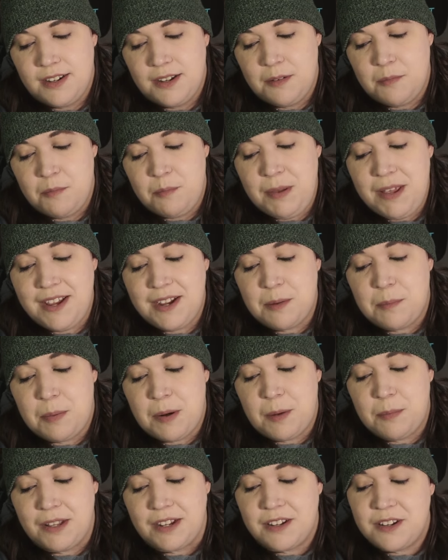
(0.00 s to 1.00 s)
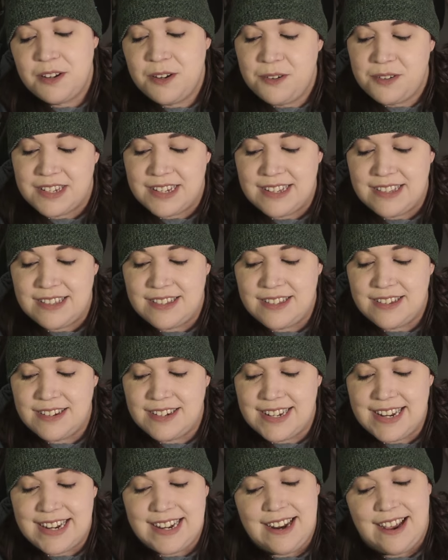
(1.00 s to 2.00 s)
Being a public nuisance
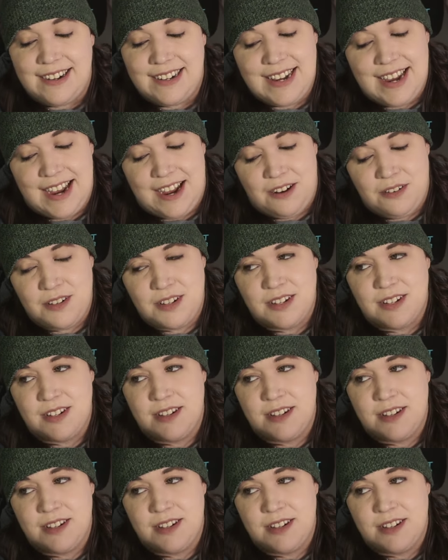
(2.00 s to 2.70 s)
did not count.